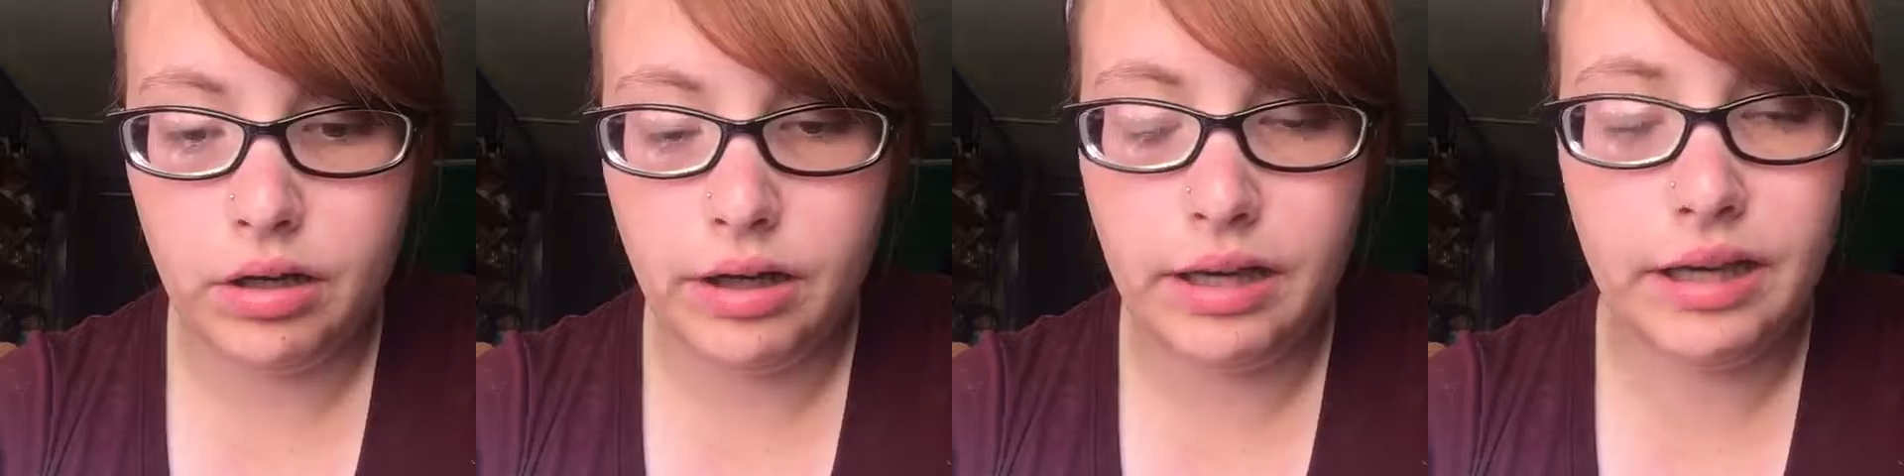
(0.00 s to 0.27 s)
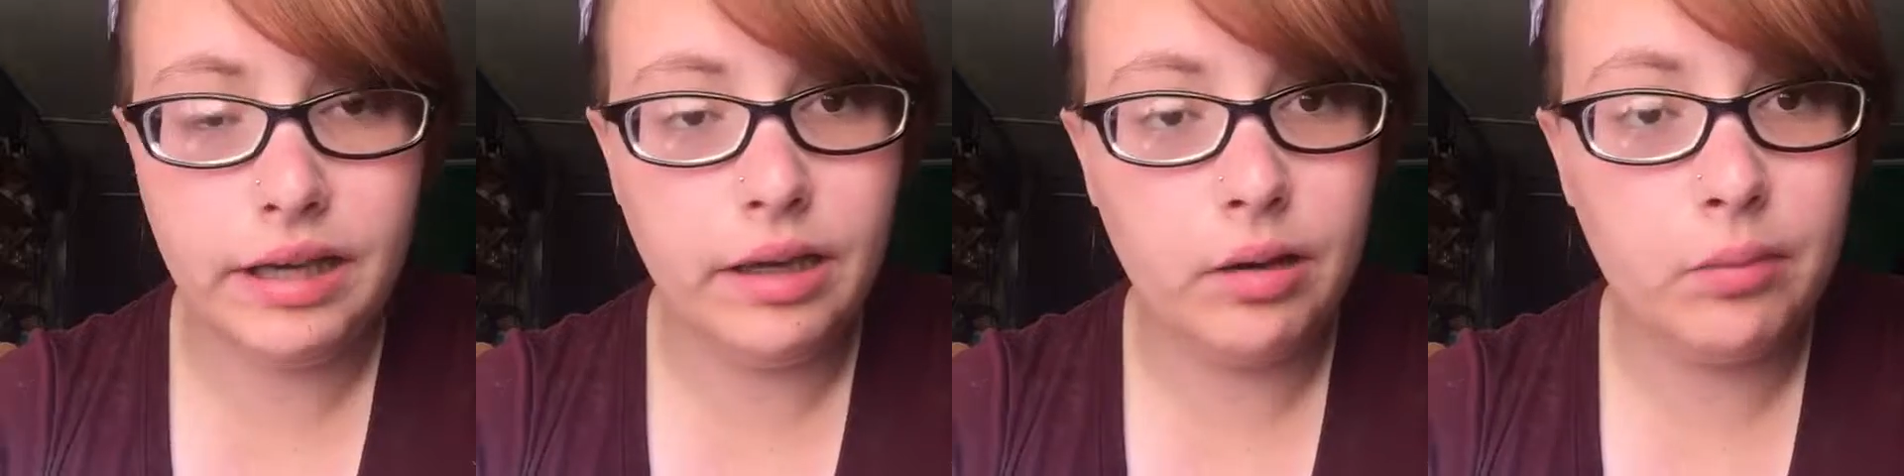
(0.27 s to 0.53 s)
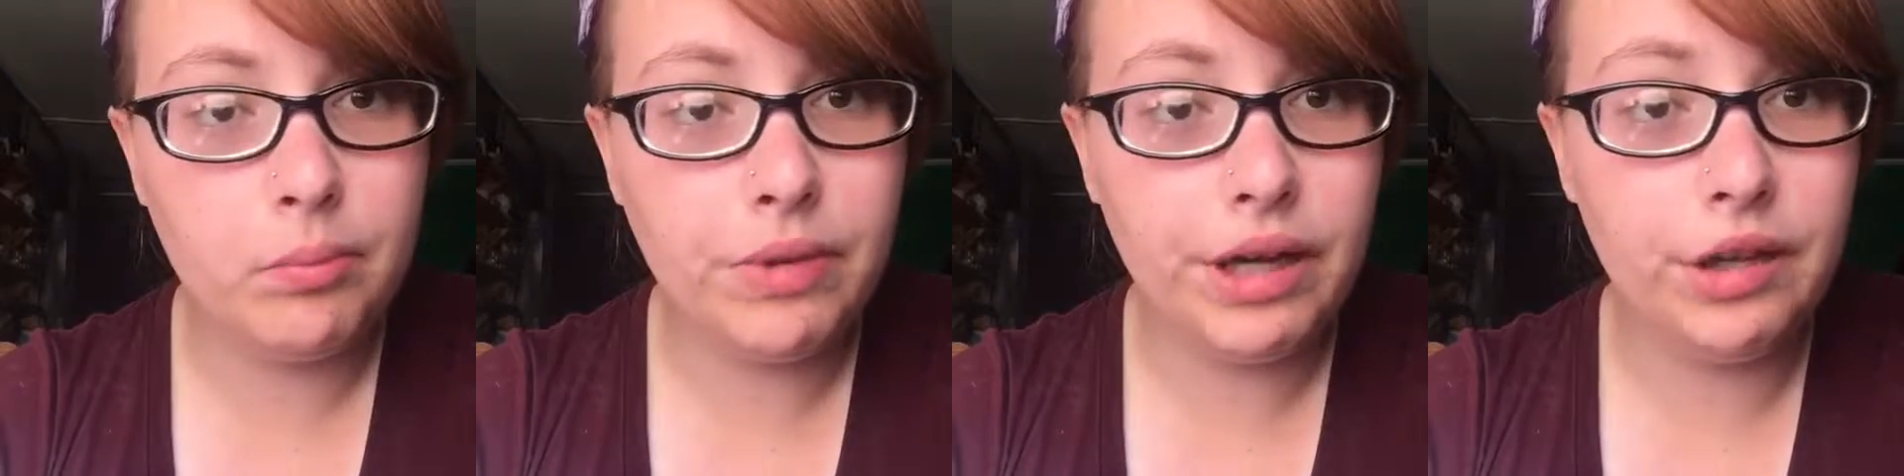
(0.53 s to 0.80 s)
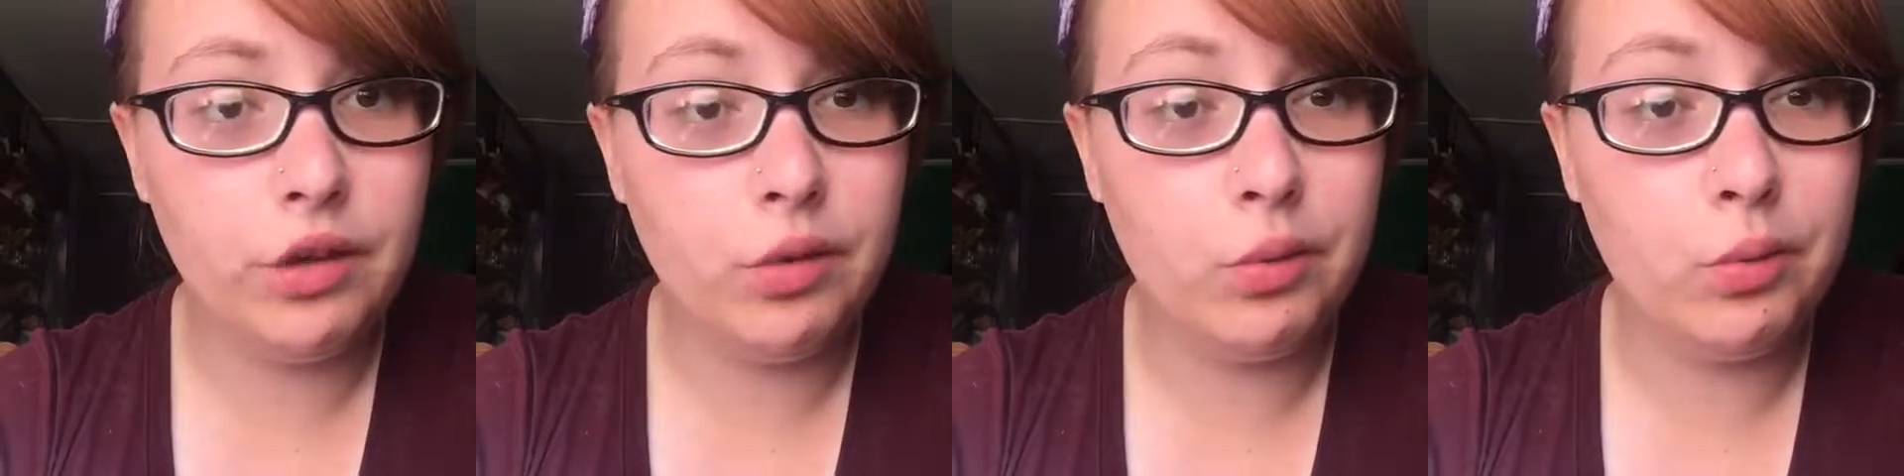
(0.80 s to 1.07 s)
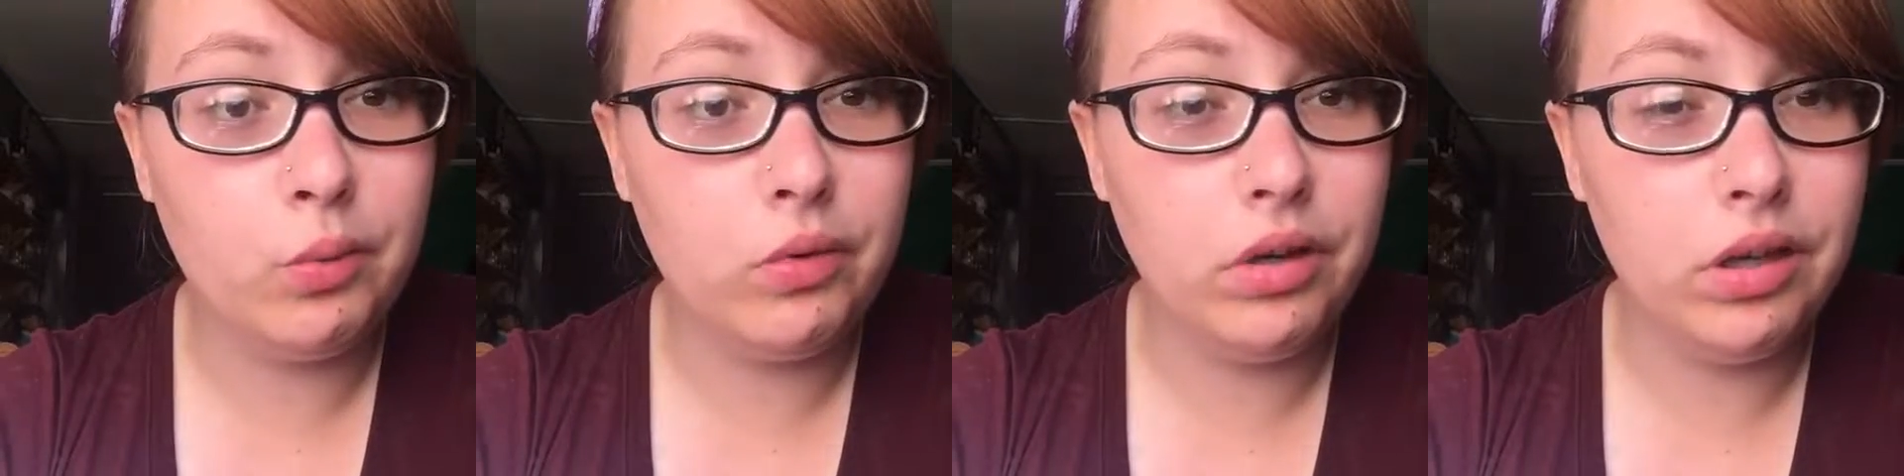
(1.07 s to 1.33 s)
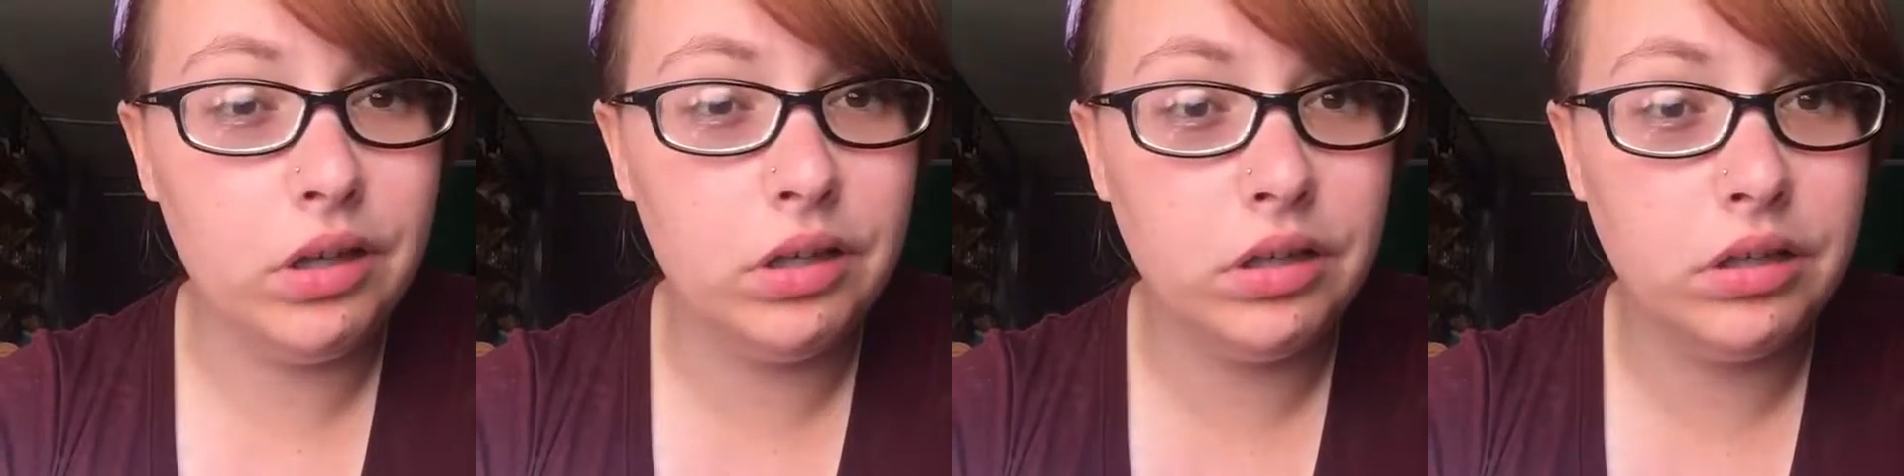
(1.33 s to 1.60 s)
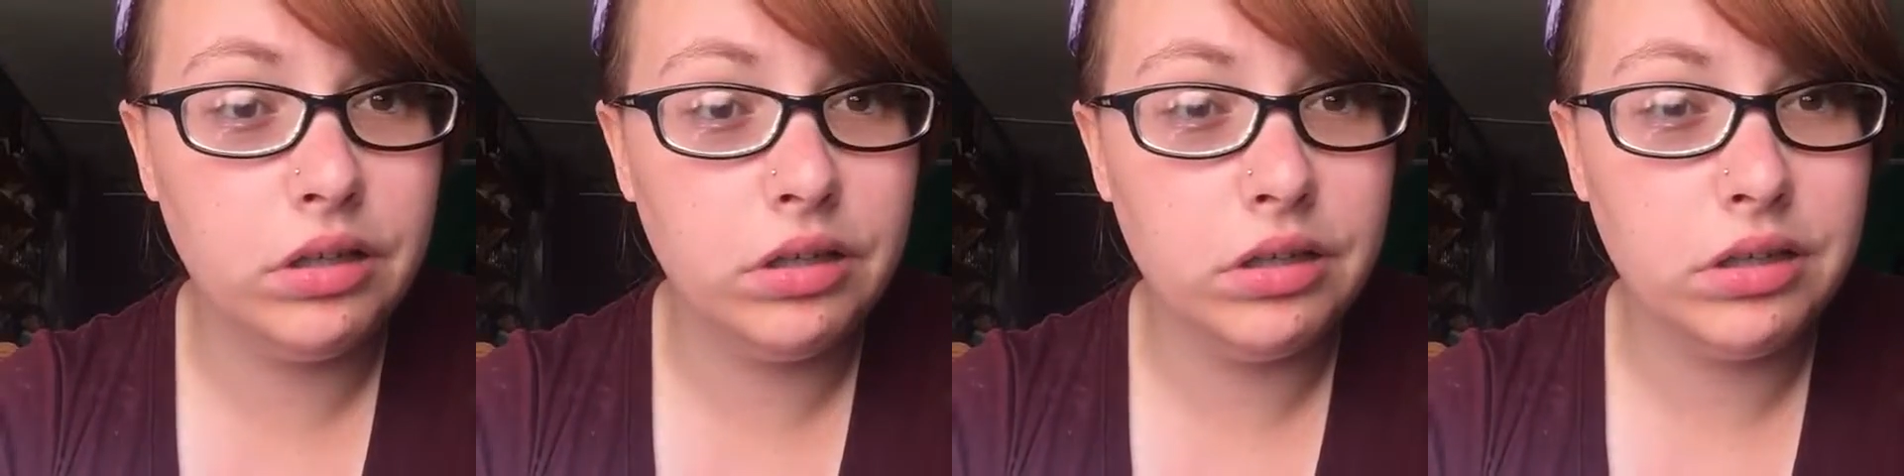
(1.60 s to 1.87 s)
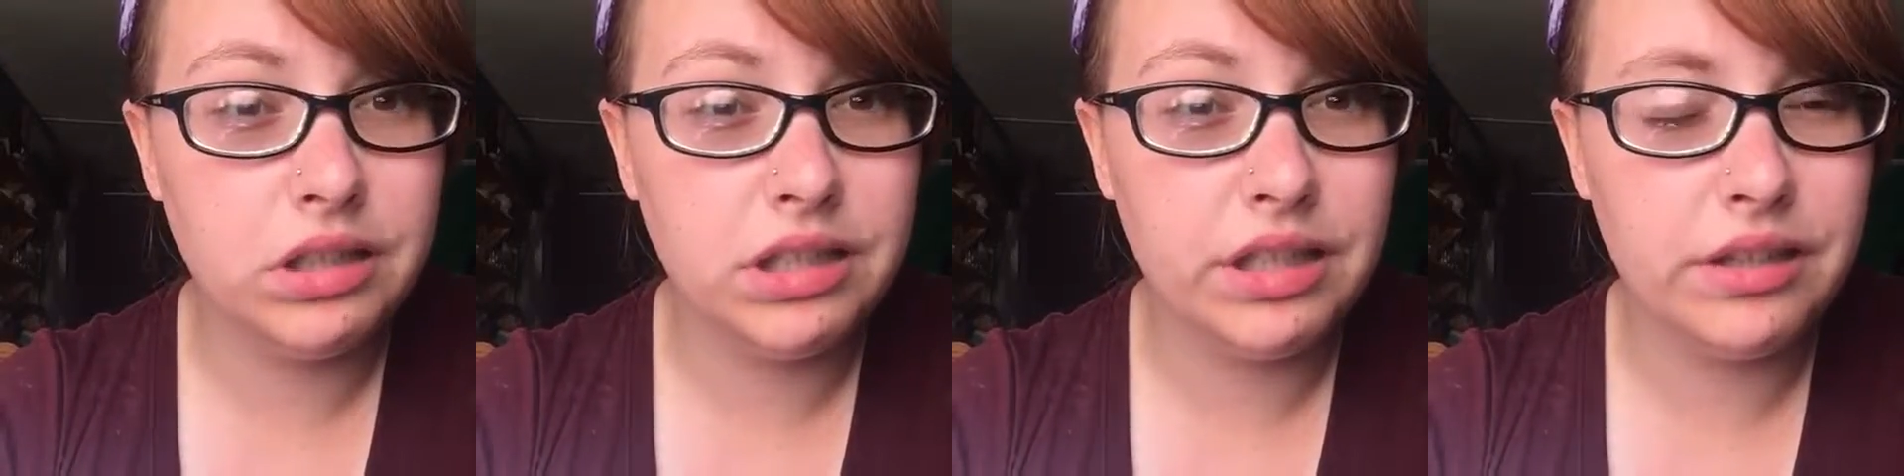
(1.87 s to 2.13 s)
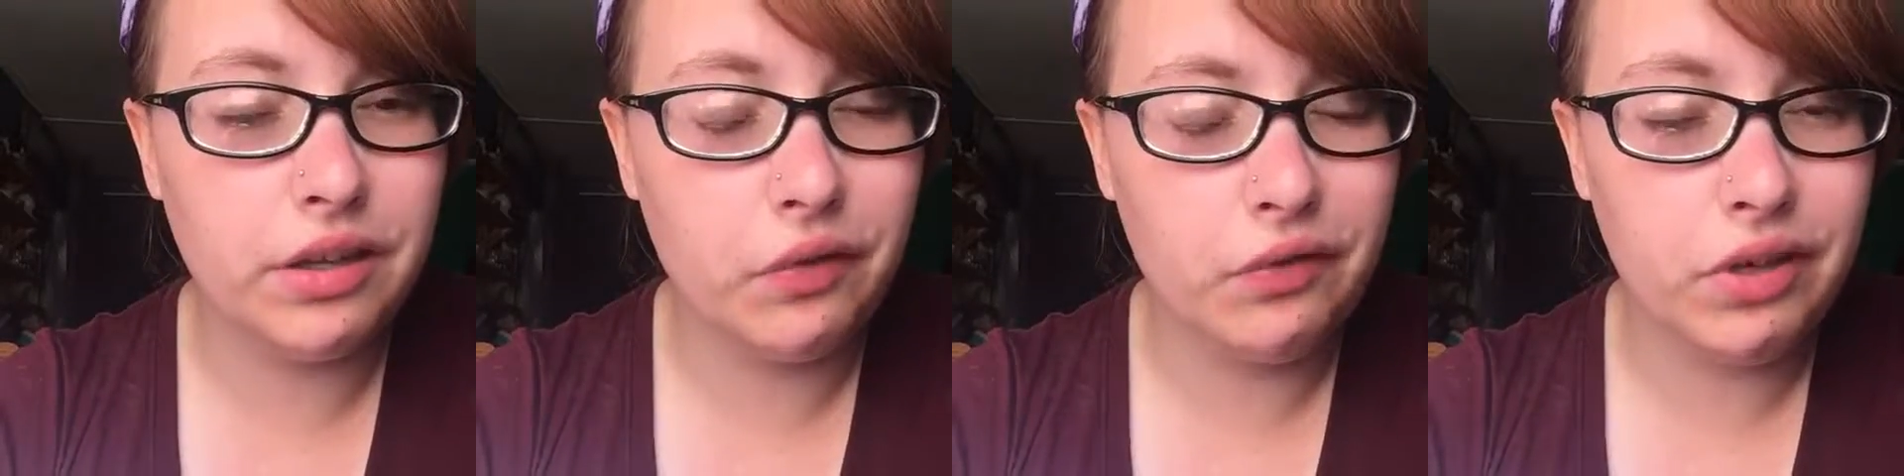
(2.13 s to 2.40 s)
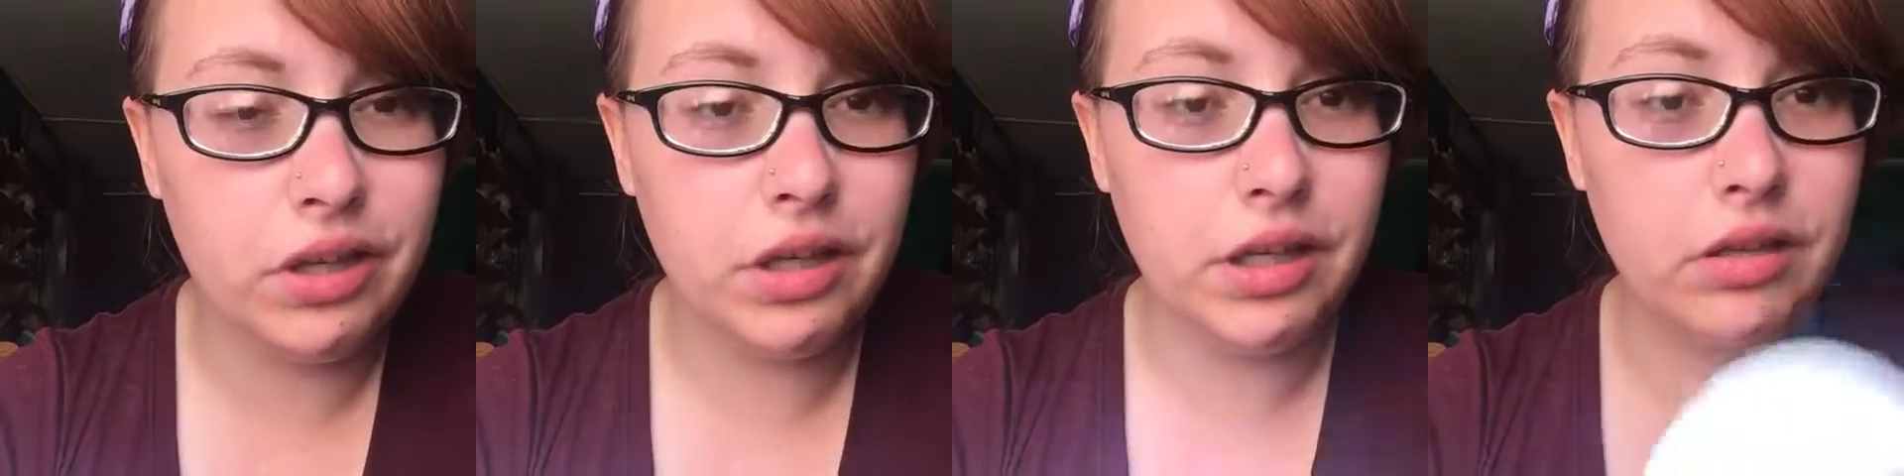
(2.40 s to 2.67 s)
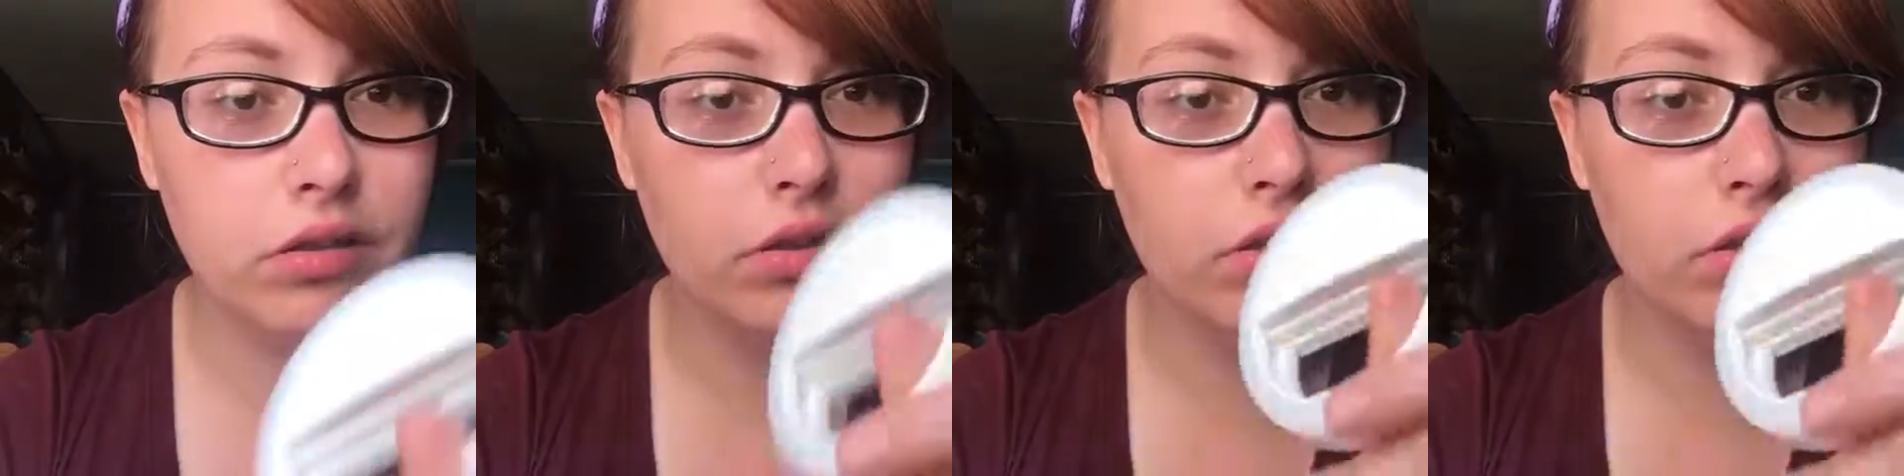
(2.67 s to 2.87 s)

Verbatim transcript: get my new selfie light.